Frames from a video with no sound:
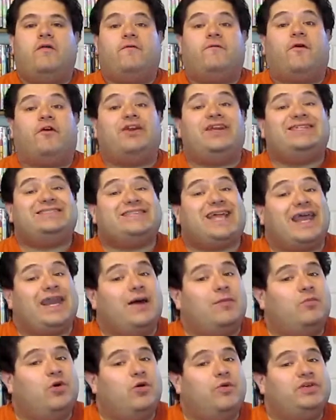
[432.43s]
For this kind
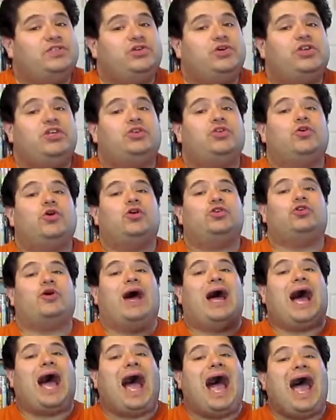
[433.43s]
of movies, you need to go to
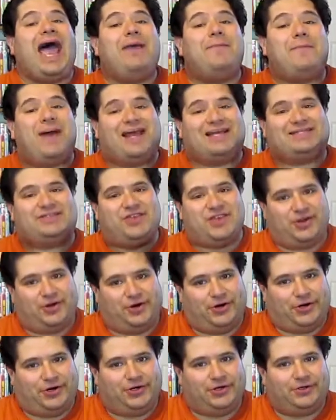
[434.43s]
an IMAX
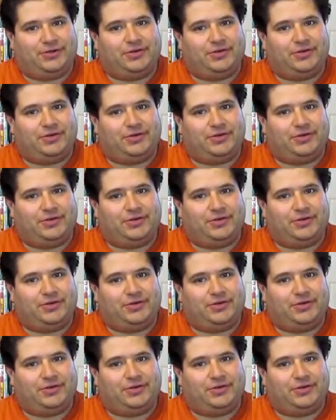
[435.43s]
theater.